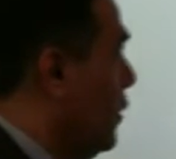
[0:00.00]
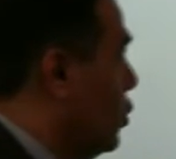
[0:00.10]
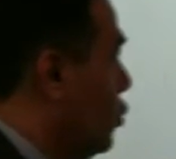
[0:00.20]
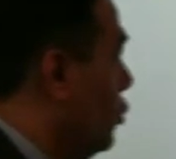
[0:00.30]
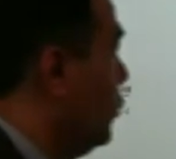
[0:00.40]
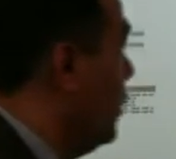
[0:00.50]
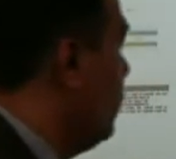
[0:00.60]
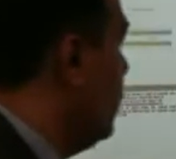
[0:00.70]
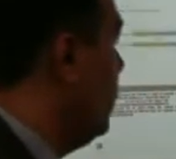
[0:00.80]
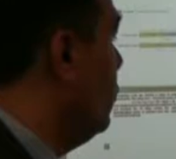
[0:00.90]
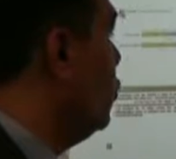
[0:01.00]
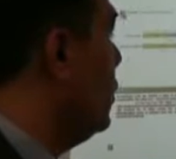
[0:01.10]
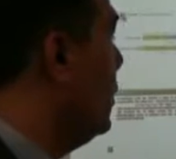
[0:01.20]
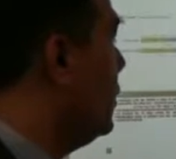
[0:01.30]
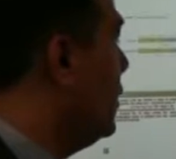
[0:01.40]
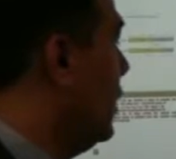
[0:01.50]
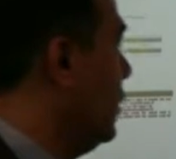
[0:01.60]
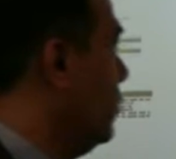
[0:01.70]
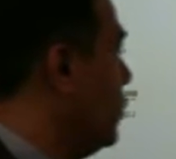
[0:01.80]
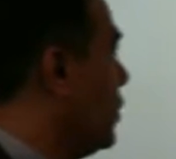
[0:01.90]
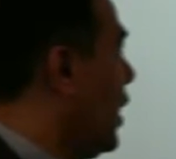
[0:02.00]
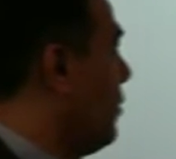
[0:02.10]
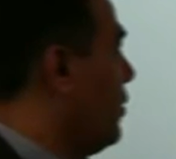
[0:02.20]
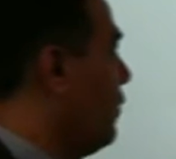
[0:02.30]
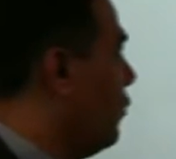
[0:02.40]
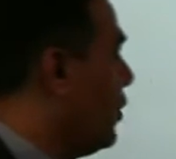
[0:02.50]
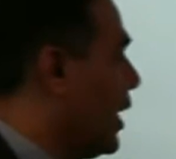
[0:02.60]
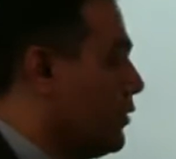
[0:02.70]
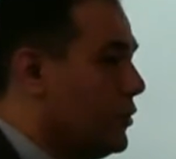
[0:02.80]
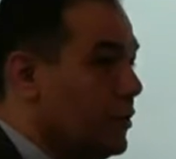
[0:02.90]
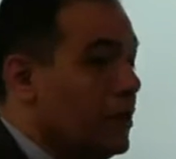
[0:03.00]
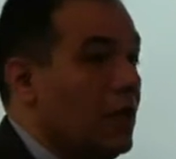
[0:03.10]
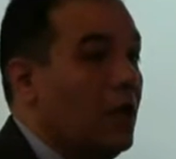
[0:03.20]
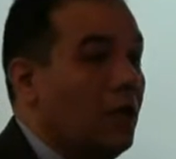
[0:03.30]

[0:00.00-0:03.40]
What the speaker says: The short-term solution still uses IP4 addresses.